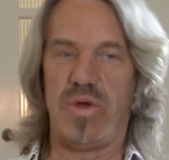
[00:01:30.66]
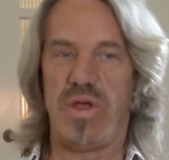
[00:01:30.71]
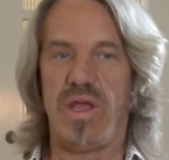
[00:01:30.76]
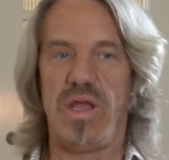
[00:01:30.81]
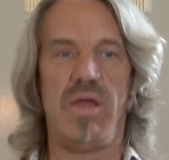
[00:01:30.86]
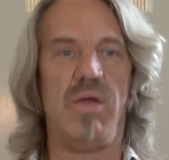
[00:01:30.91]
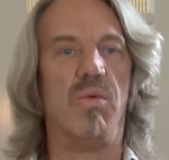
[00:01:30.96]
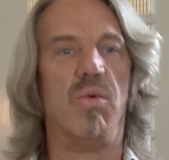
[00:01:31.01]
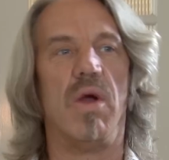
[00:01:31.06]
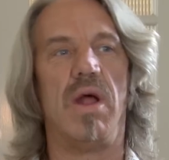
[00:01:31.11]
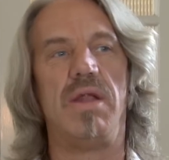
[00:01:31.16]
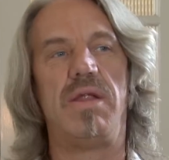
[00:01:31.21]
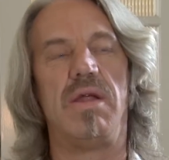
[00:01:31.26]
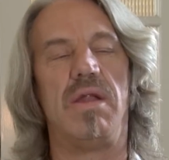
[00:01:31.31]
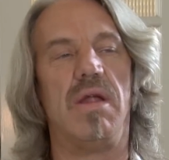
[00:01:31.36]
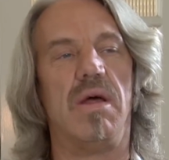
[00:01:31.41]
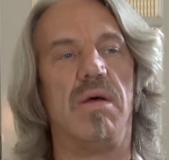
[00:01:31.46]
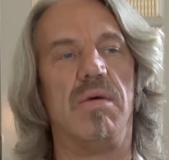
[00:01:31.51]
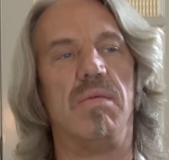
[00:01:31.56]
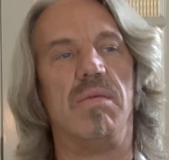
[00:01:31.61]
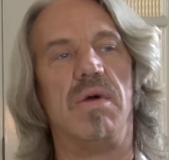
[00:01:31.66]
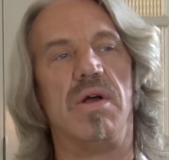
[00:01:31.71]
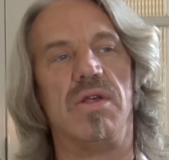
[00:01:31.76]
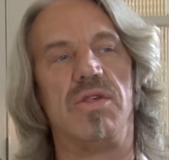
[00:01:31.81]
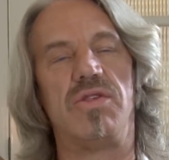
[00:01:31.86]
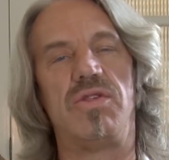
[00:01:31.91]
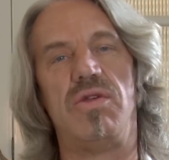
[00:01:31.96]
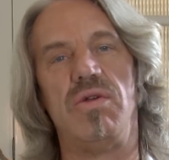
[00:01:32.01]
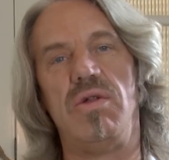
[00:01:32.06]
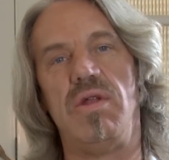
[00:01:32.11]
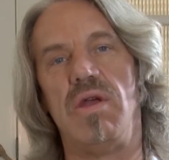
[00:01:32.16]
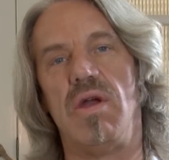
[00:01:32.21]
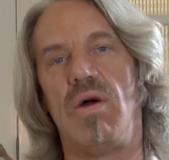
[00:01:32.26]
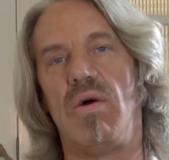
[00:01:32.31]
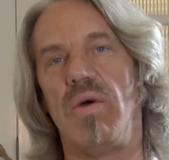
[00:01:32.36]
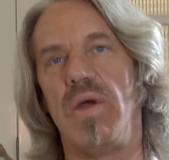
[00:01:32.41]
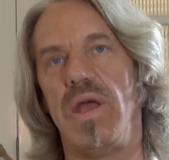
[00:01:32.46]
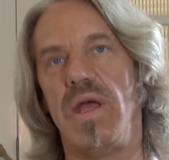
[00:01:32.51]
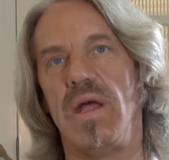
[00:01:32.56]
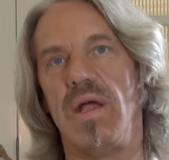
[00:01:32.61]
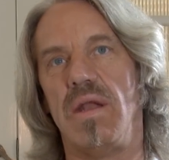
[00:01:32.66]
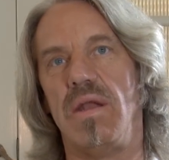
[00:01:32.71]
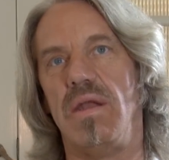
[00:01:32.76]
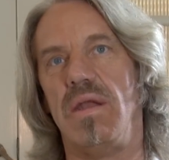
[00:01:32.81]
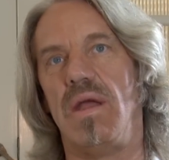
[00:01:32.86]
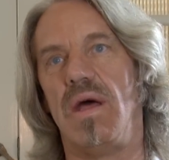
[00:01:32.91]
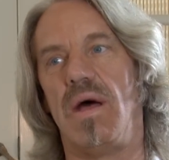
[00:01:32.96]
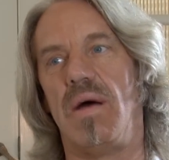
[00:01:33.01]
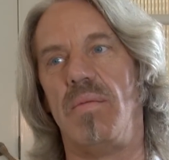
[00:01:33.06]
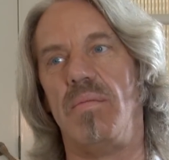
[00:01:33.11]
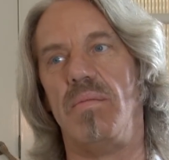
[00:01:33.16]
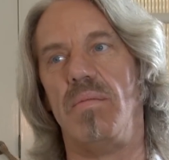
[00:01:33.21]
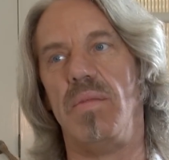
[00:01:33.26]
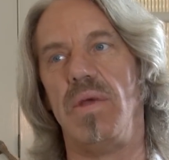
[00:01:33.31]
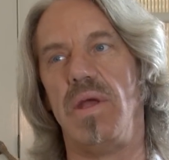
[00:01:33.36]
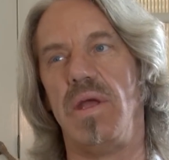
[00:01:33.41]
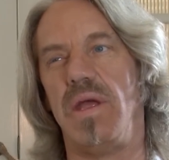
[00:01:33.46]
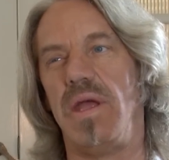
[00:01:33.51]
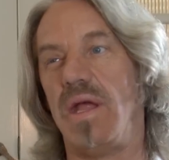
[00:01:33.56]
we rented a, a studio in, um,